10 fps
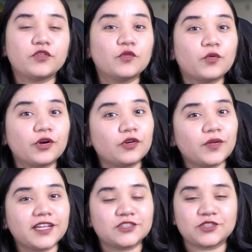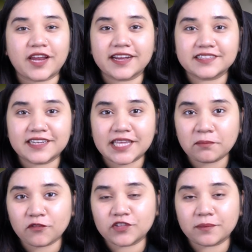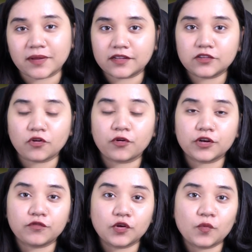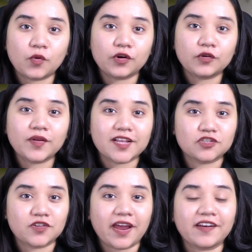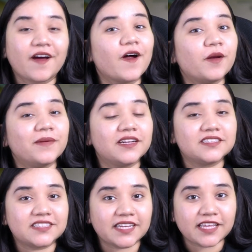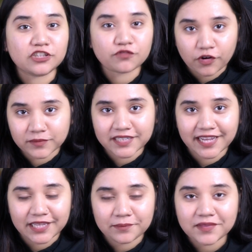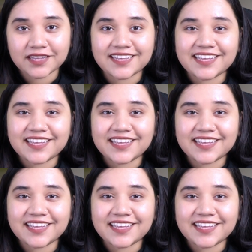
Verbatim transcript: if you want to extract the name of the month or if you want to extract hour, minutes, seconds from time,